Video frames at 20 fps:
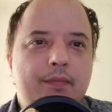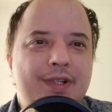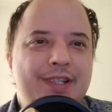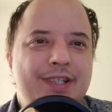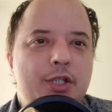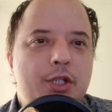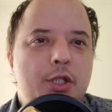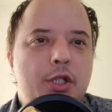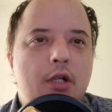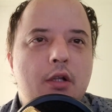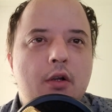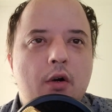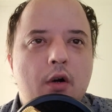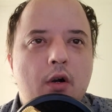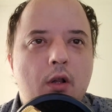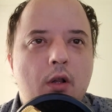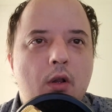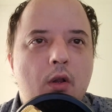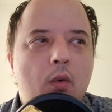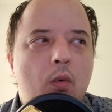in
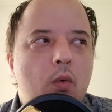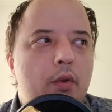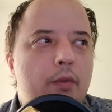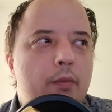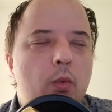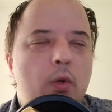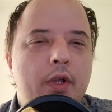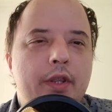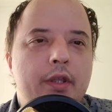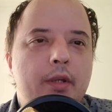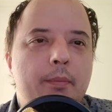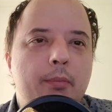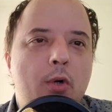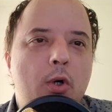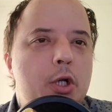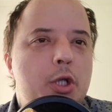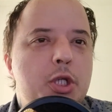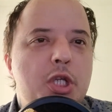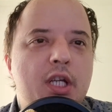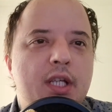general, what the
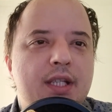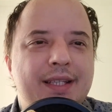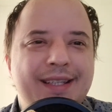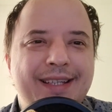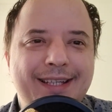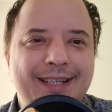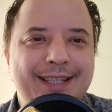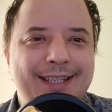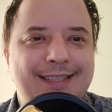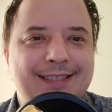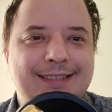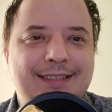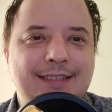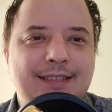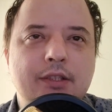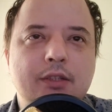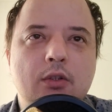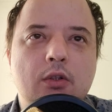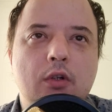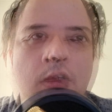project
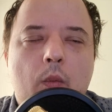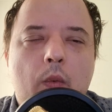is.